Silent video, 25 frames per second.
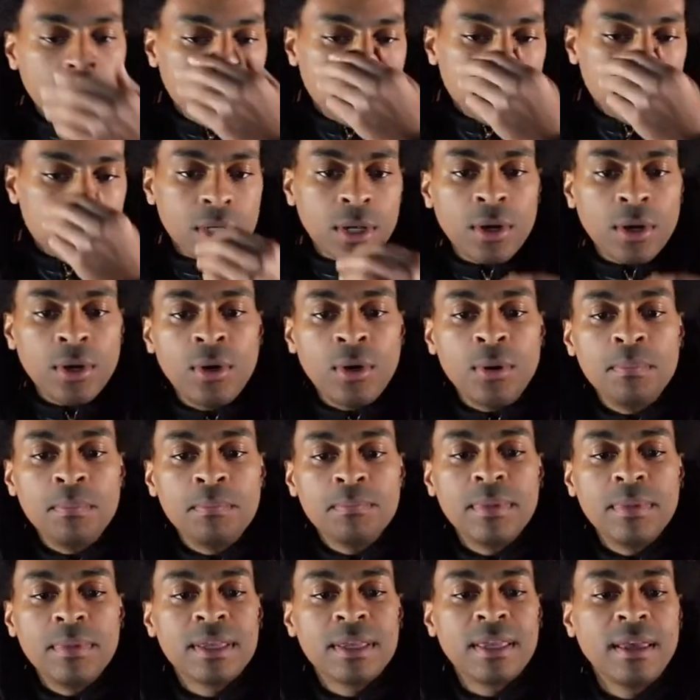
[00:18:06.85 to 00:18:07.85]
So
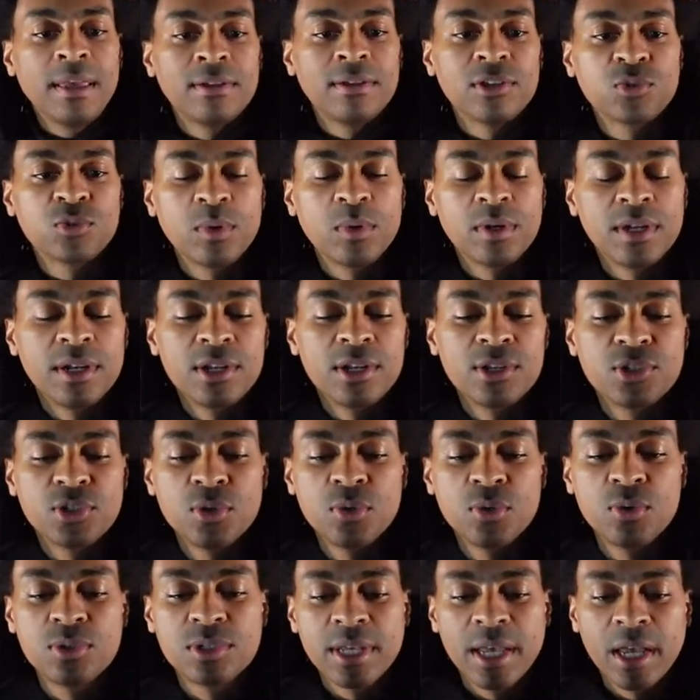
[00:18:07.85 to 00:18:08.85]
again, just wanted
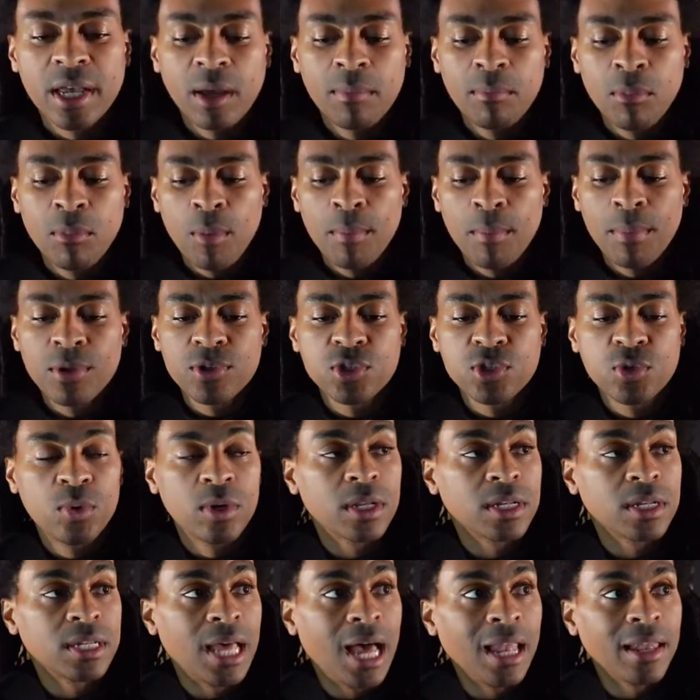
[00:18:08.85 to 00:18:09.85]
to take a moment to
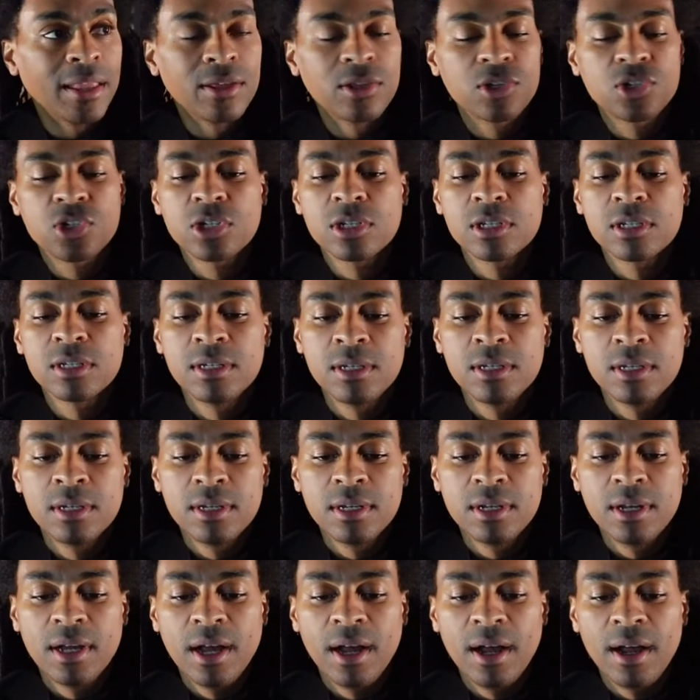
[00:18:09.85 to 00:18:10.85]
acknowledge
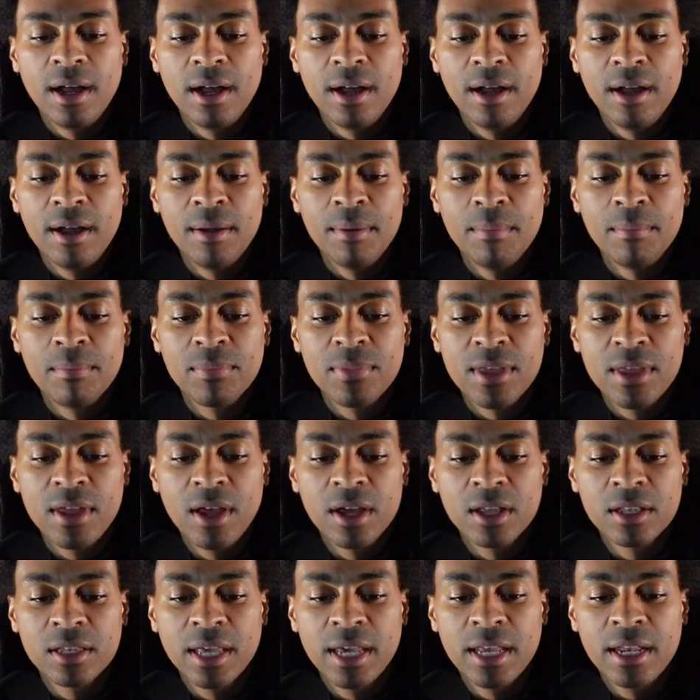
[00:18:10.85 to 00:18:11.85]
the
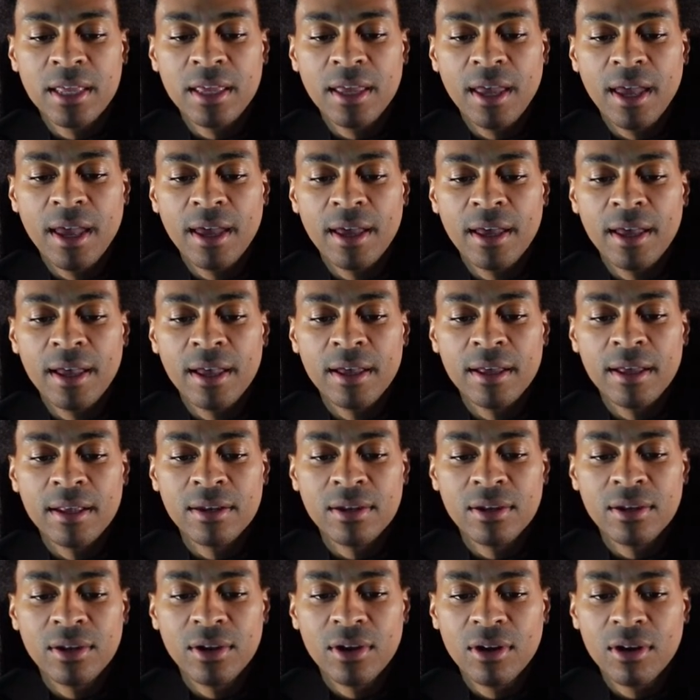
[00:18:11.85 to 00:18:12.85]
young lady
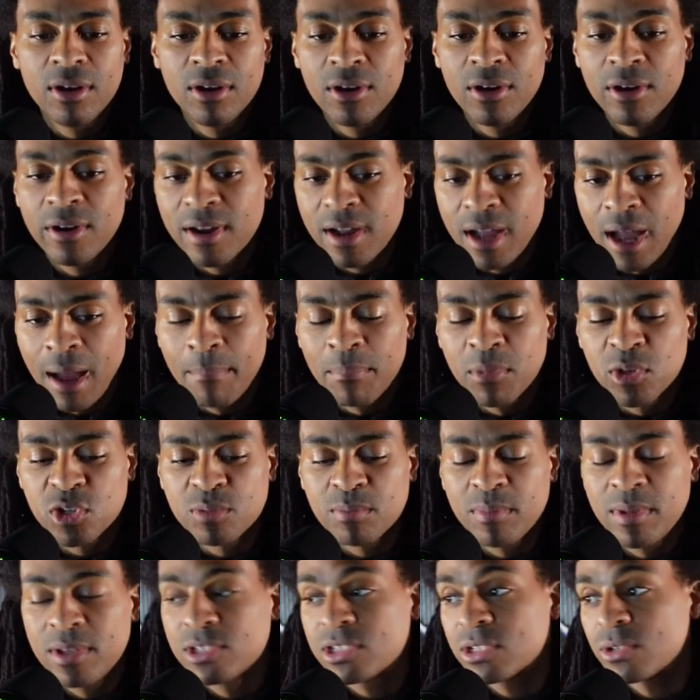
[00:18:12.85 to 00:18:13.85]
and her
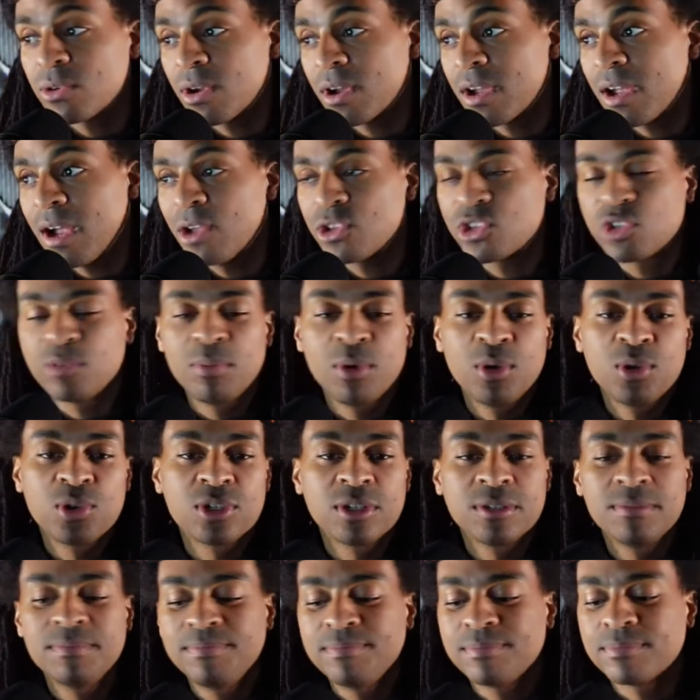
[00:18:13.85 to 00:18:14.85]
accomplishments and her
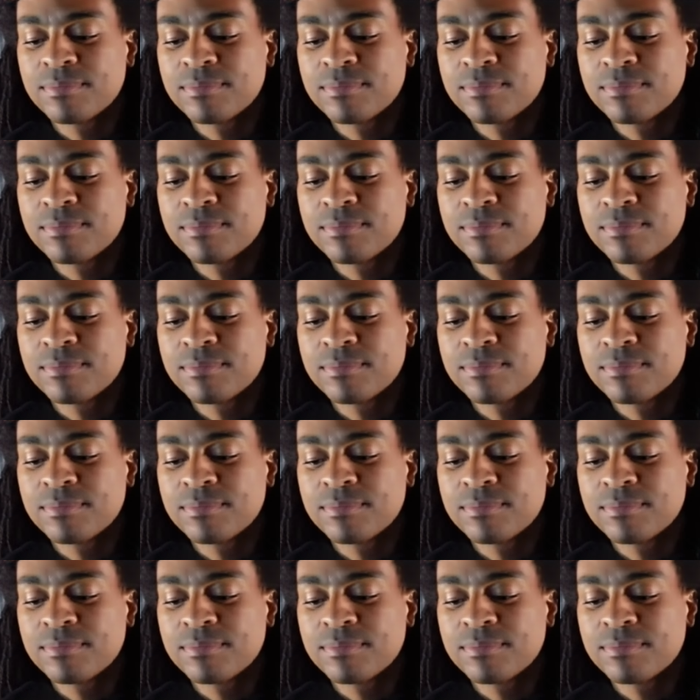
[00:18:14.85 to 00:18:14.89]
contribution